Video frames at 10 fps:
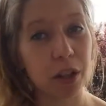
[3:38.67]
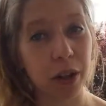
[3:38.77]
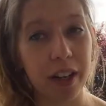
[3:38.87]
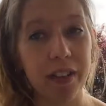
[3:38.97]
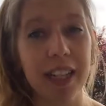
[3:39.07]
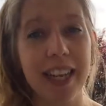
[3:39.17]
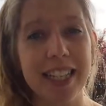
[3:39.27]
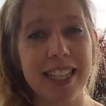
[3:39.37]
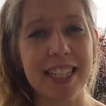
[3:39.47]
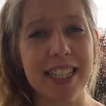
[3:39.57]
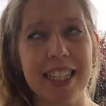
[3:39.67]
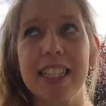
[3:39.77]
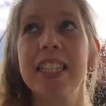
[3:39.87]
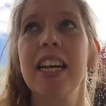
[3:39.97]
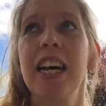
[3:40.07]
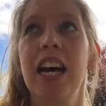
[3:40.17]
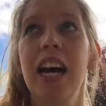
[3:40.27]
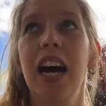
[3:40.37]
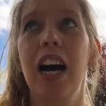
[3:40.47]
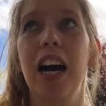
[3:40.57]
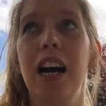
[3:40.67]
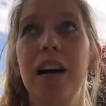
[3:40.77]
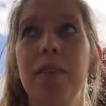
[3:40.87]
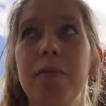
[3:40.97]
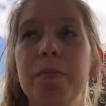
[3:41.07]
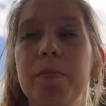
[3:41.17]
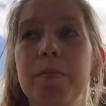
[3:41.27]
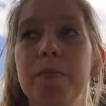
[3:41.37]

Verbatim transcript: a craving as it is um,